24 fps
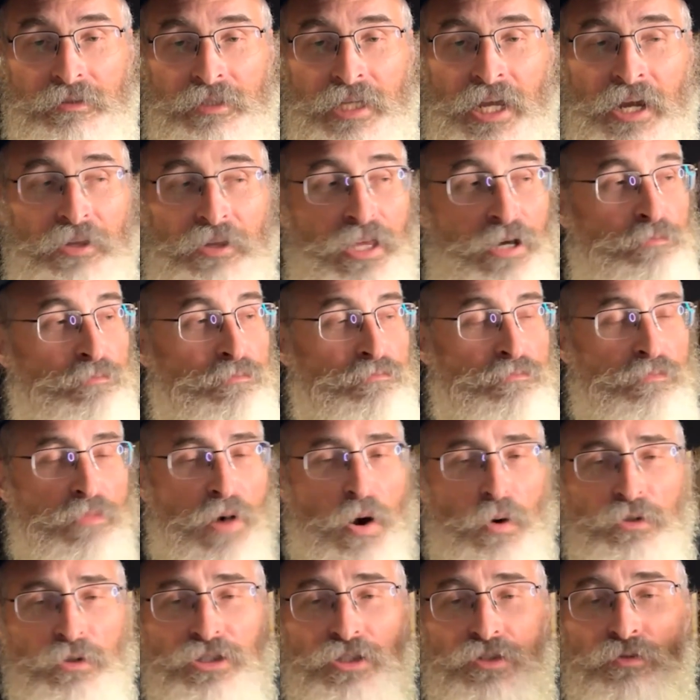They're the
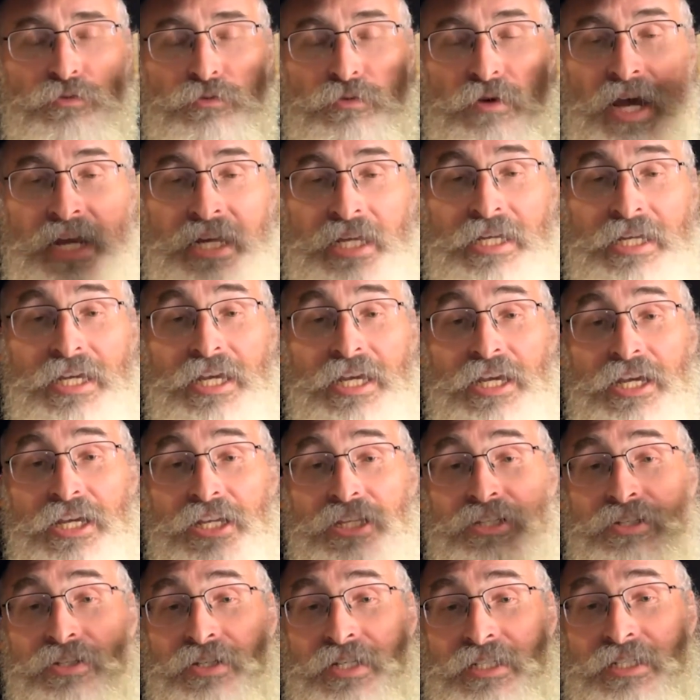most ready
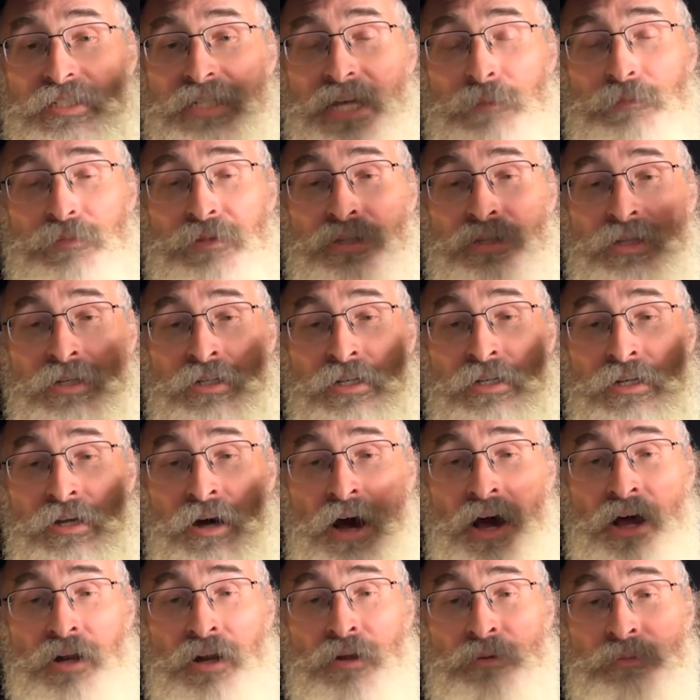to accept the
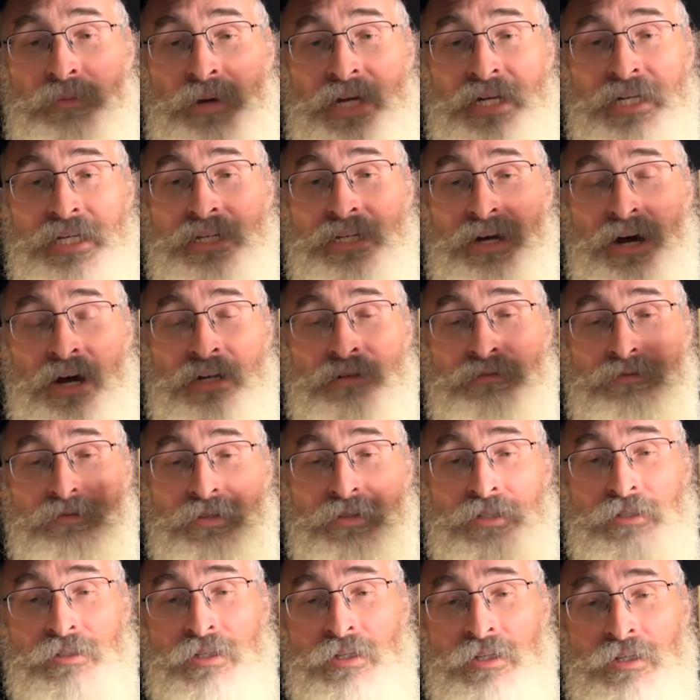God Almighty, God of
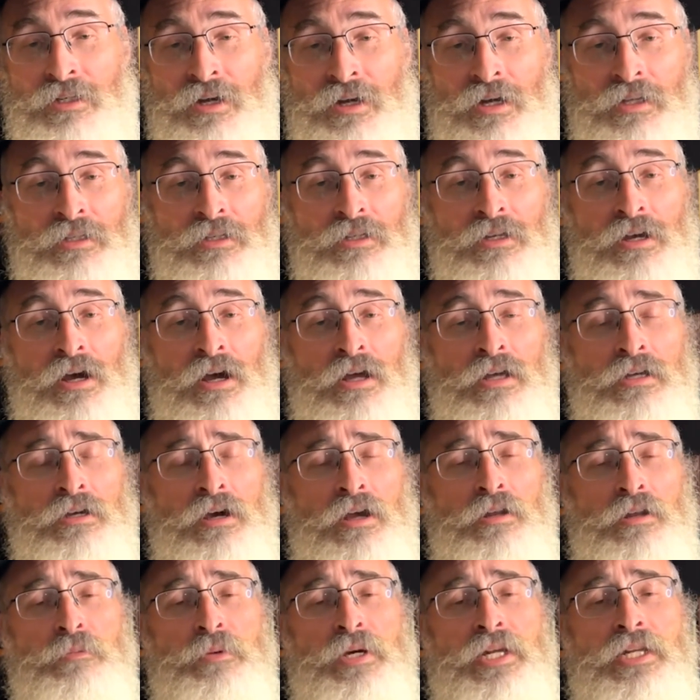the, the, the God,
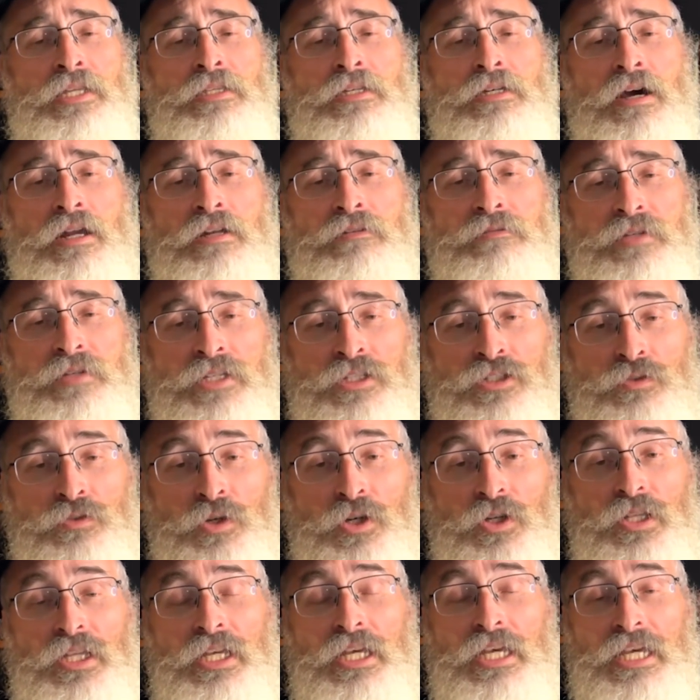God Almighty, the God of
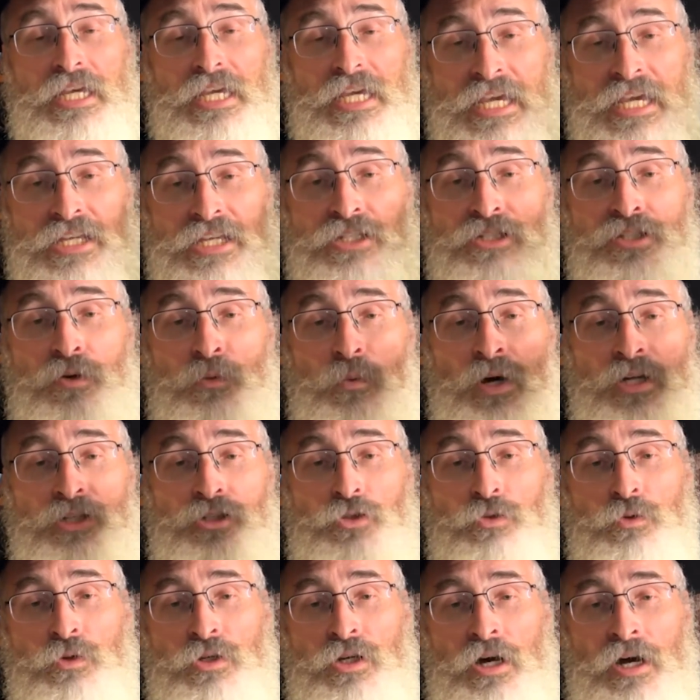Israel, is the one
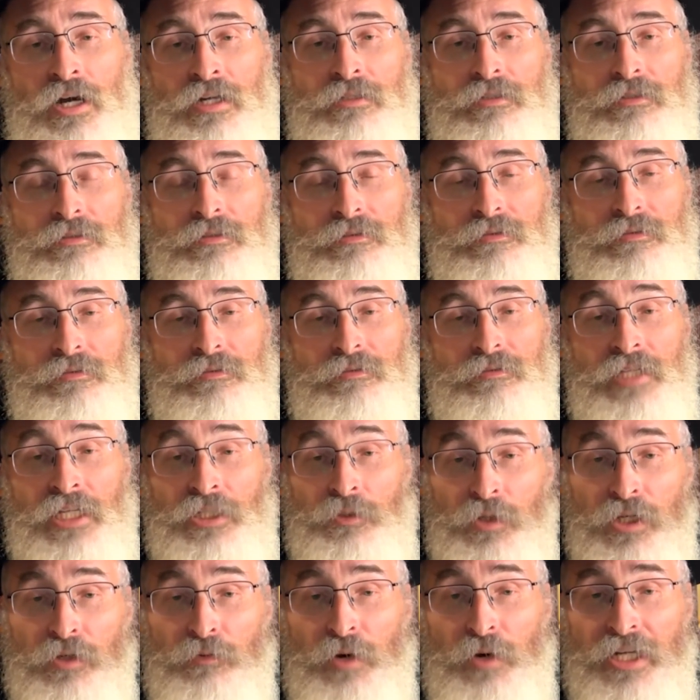true God.
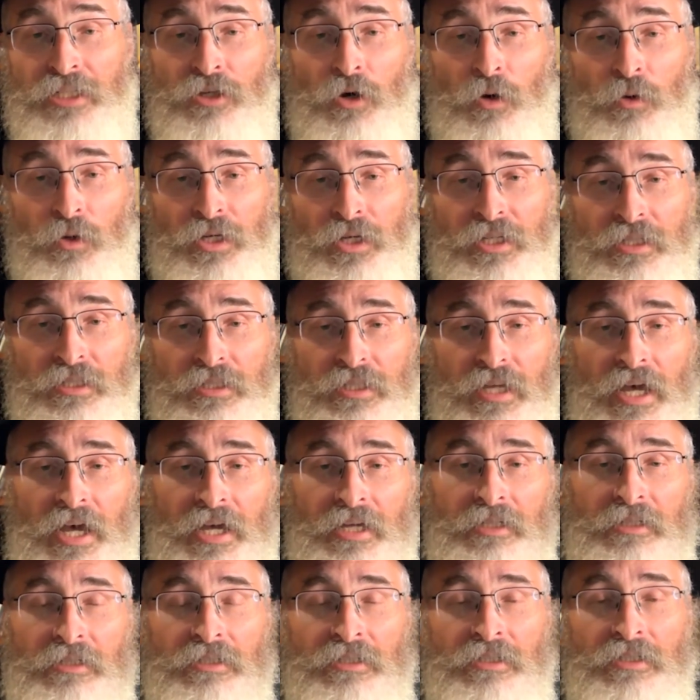That's what he writes. Go look
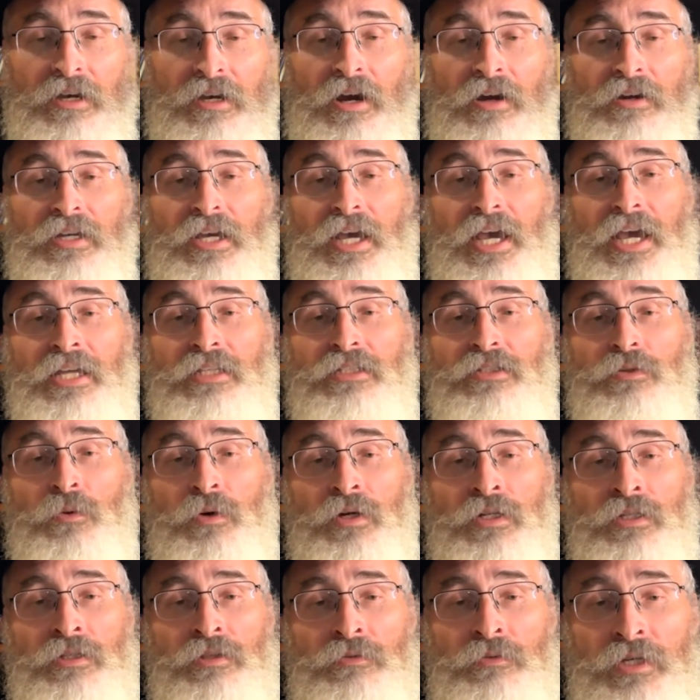inside. Zechariah
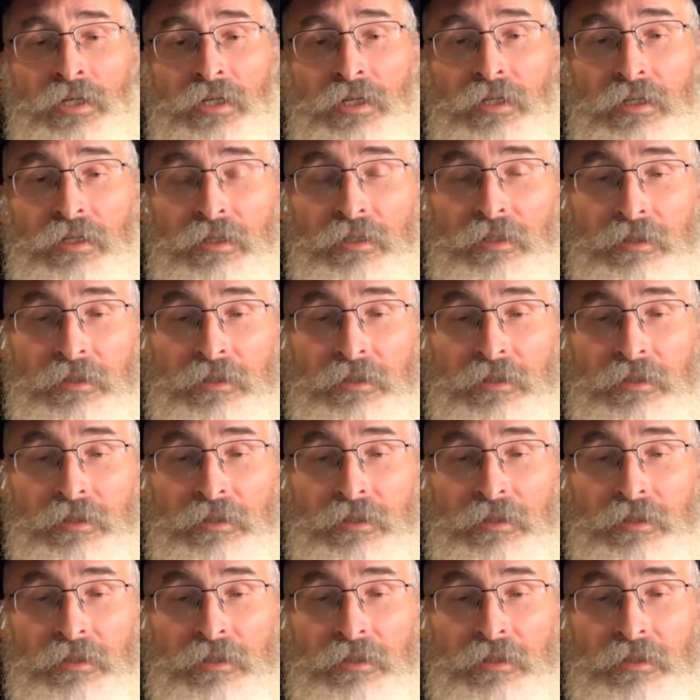8:23.